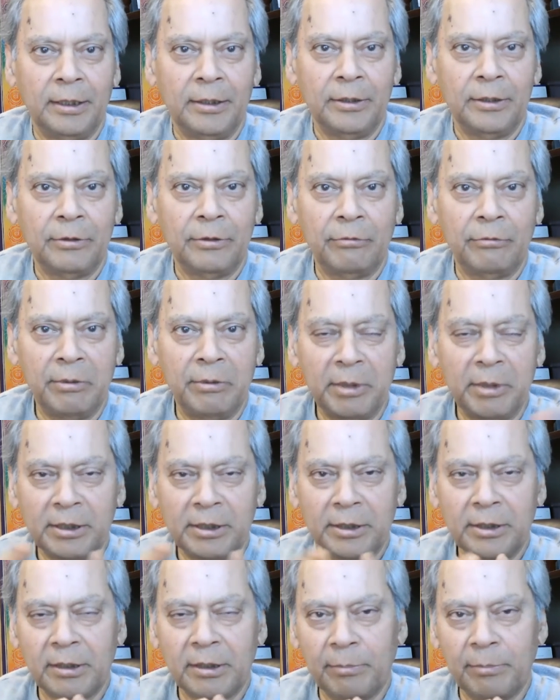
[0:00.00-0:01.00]
So we
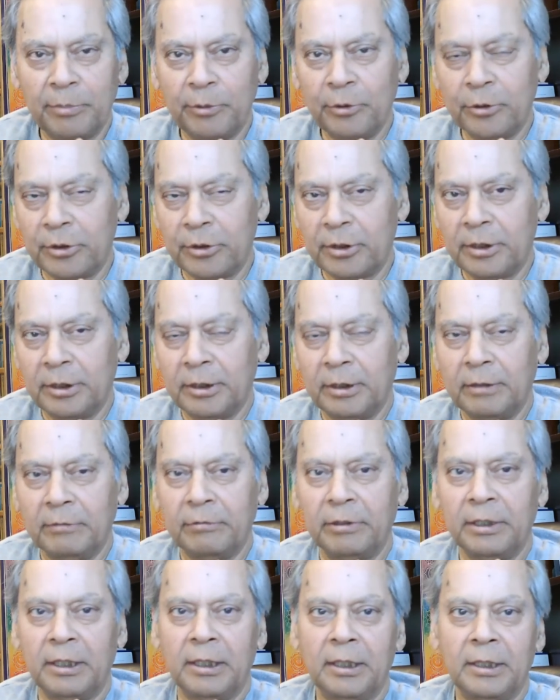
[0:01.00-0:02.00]
must support
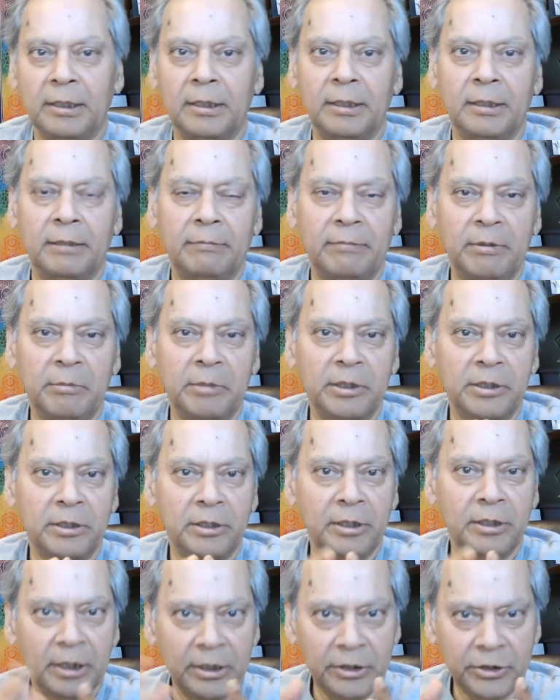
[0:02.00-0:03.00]
one another. We
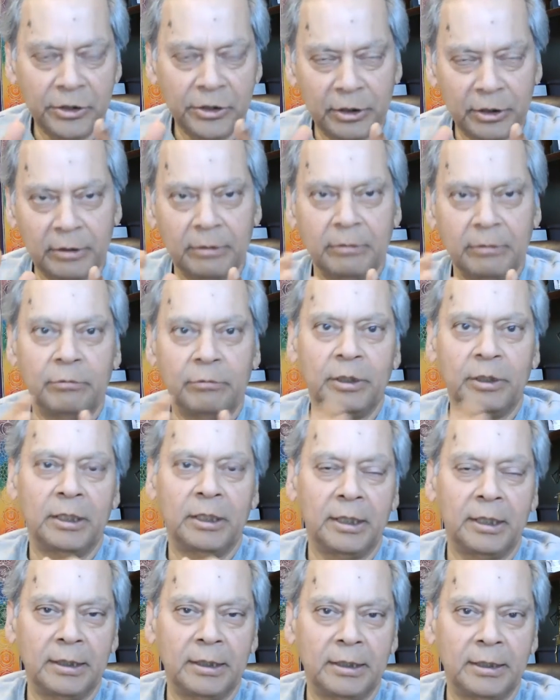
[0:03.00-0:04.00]
must nurture one
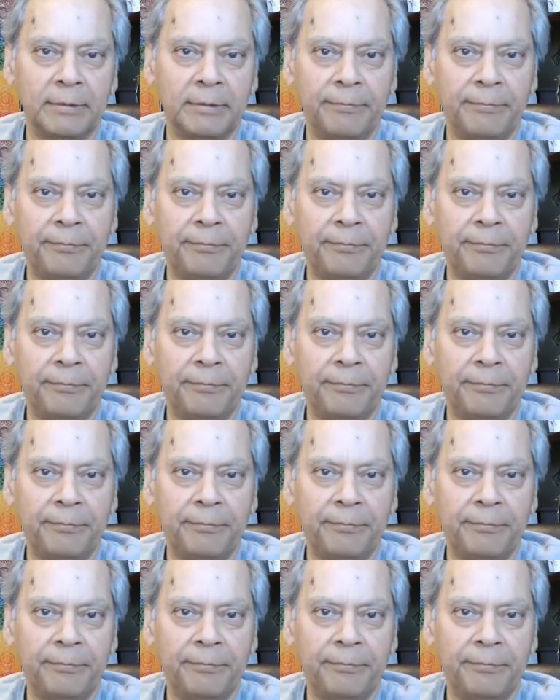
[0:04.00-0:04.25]
another.